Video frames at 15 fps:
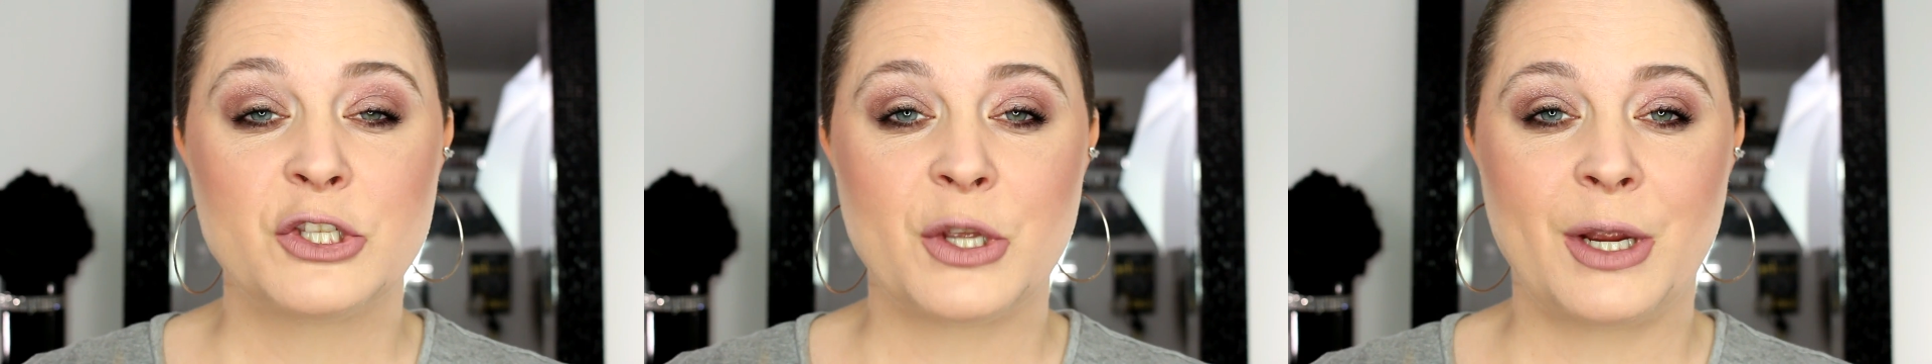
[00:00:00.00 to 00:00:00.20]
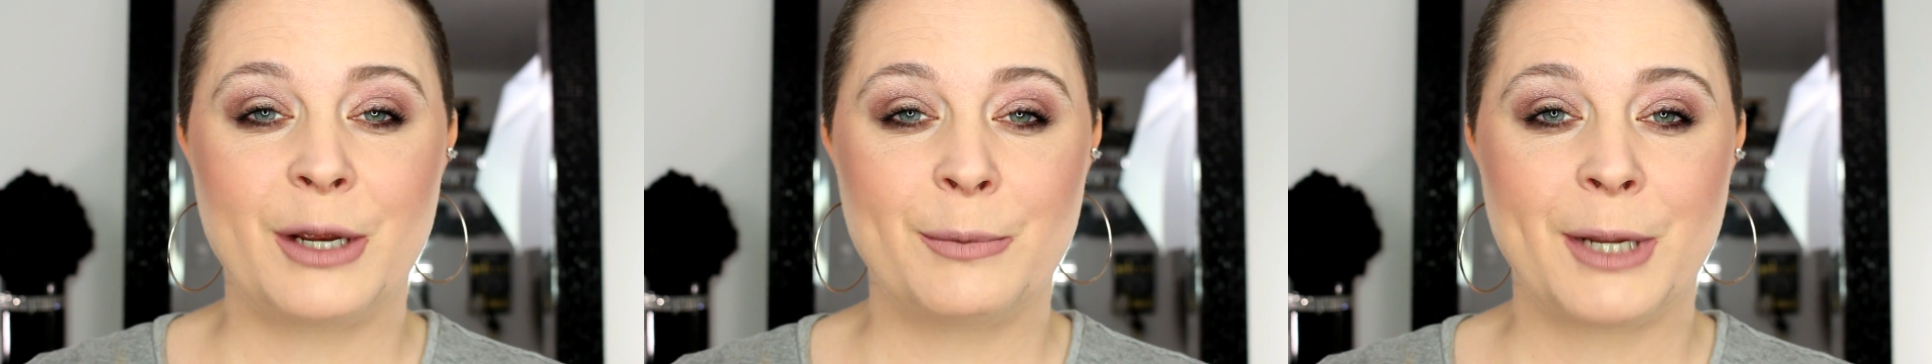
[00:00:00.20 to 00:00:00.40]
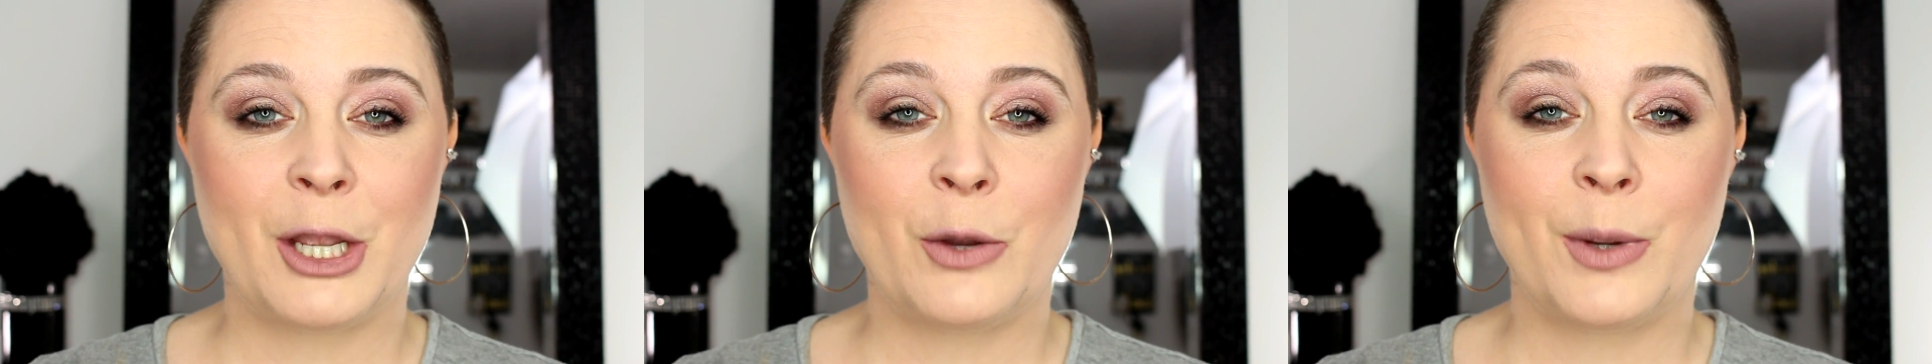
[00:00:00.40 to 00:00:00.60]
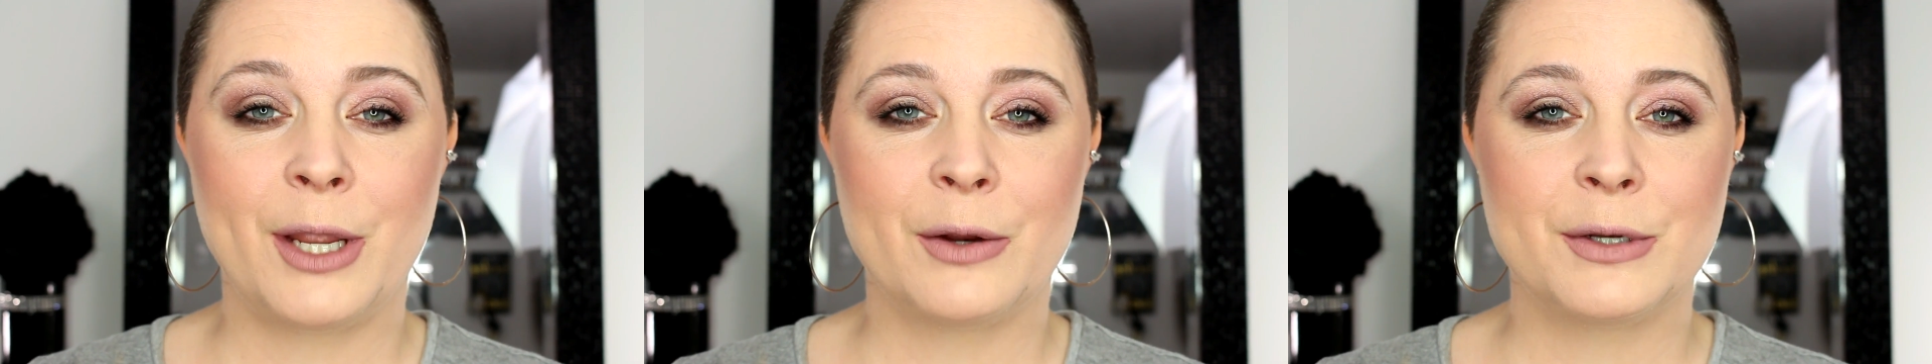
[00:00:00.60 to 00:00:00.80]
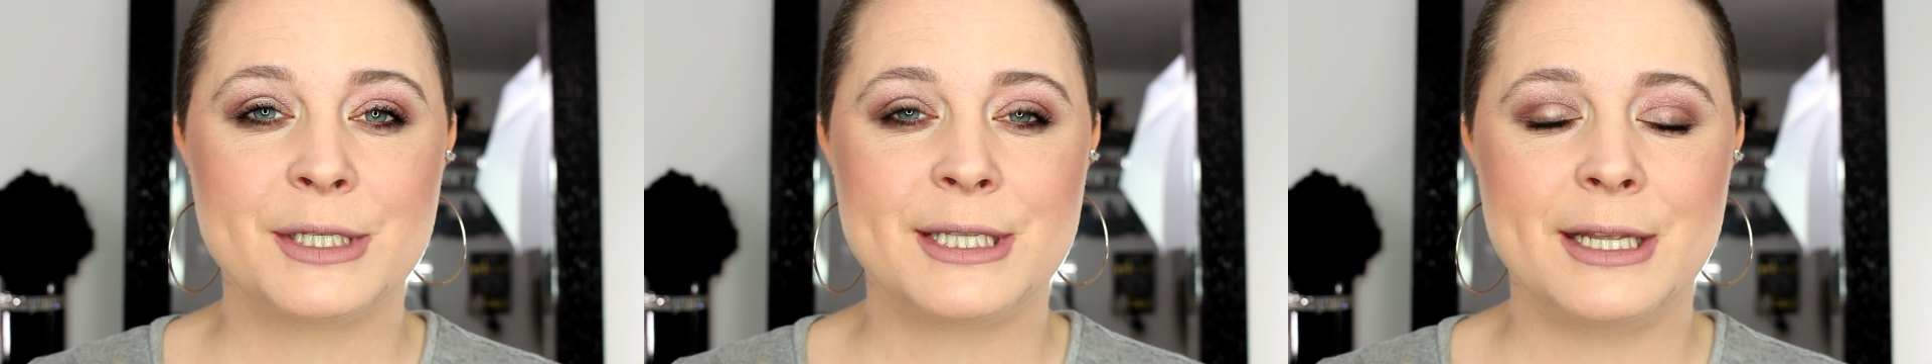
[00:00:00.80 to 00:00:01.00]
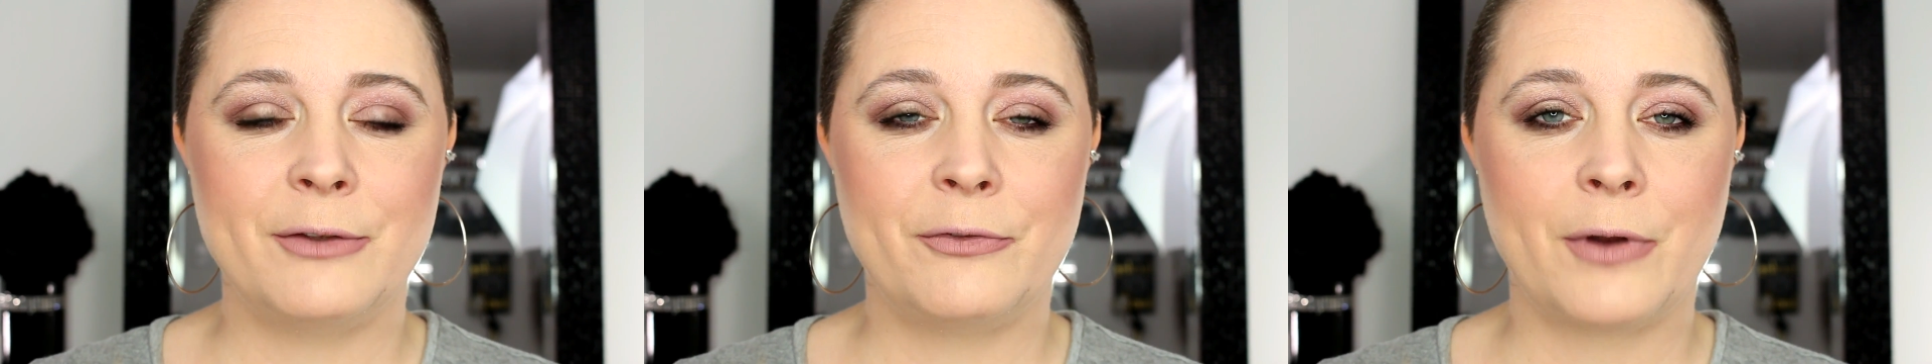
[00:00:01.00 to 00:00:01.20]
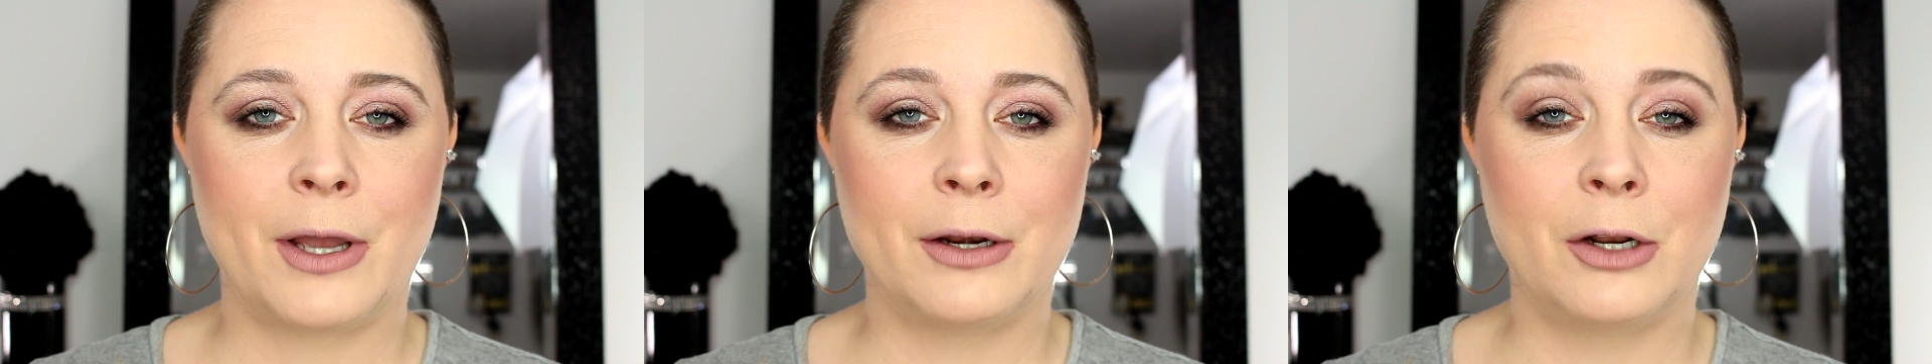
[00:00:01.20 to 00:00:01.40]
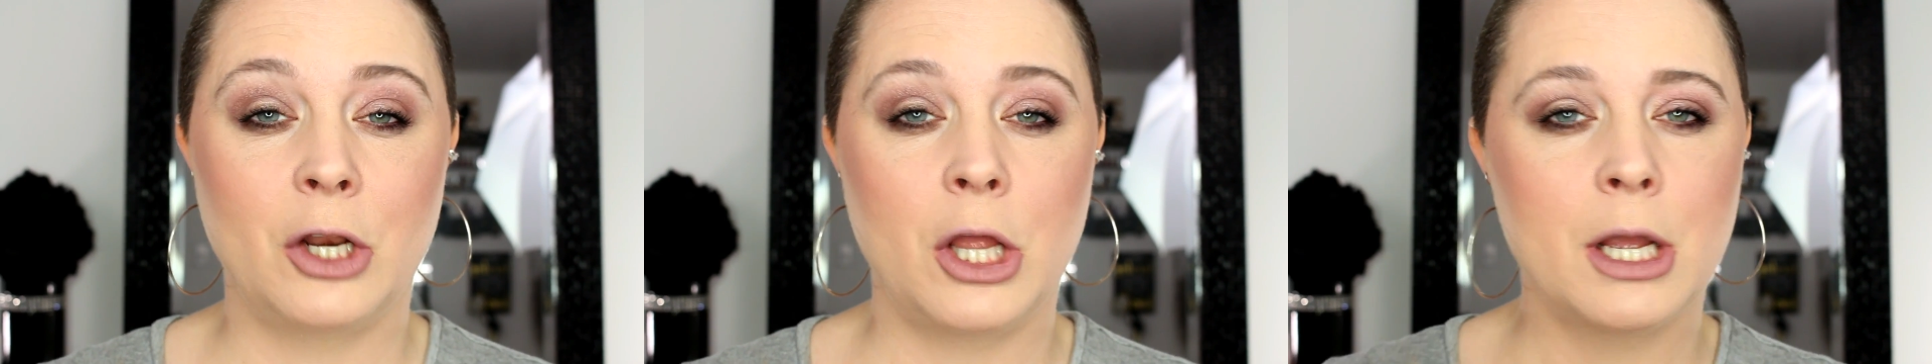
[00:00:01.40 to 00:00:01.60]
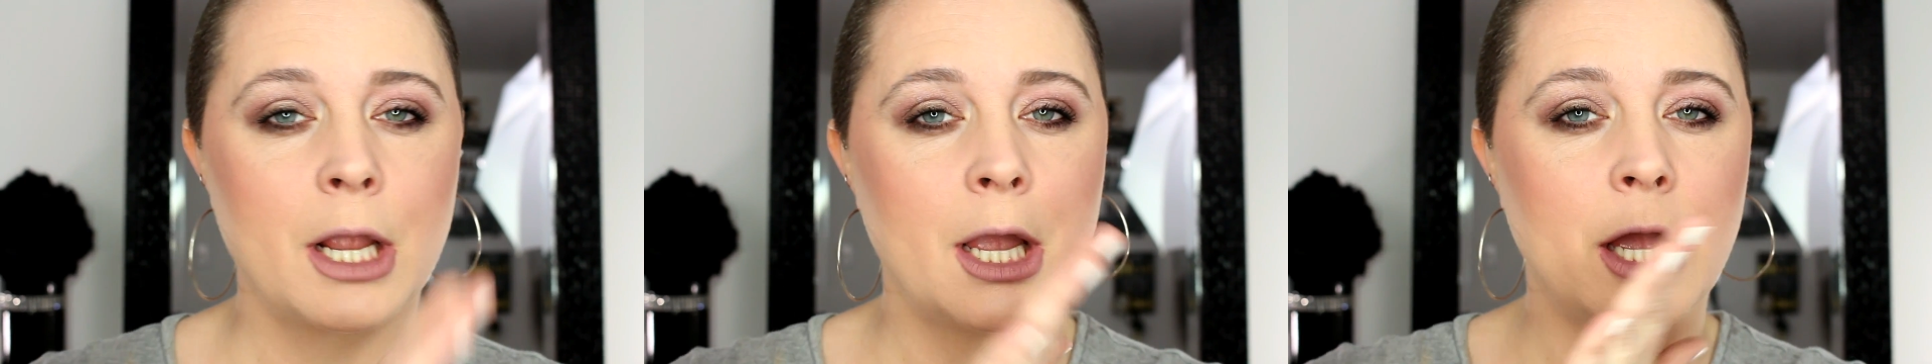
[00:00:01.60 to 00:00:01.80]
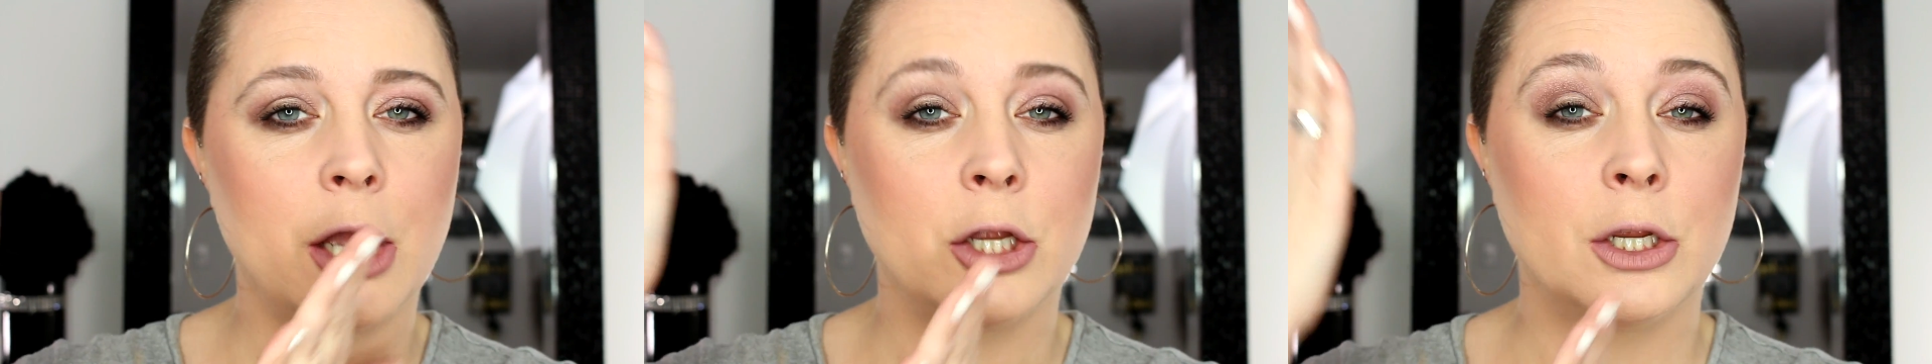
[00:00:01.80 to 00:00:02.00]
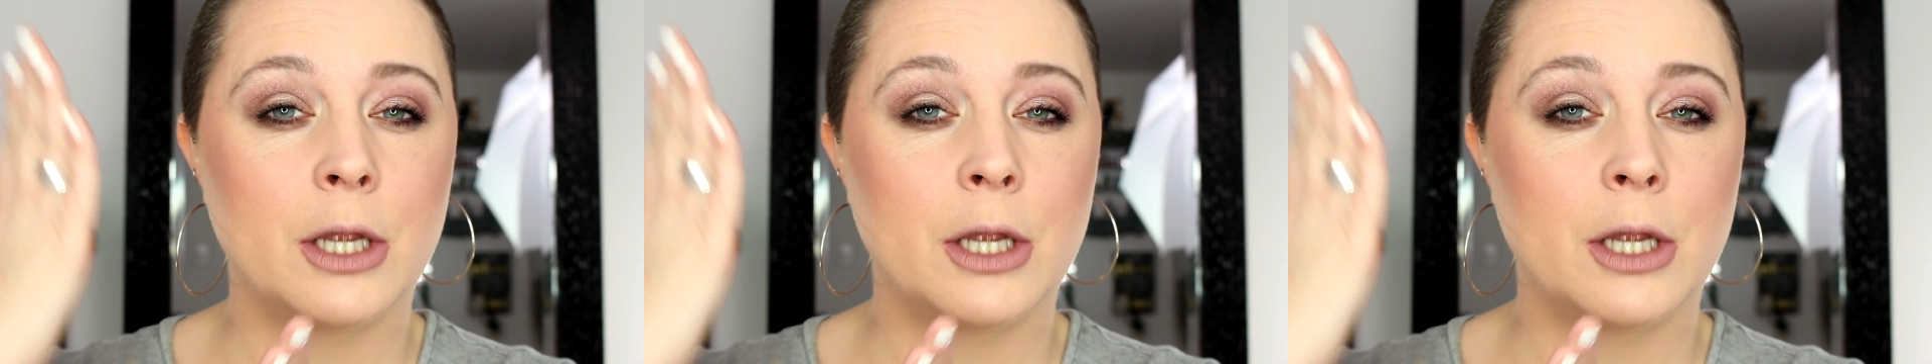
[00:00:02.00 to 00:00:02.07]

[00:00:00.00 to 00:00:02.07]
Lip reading: So here we go. Here is the final look.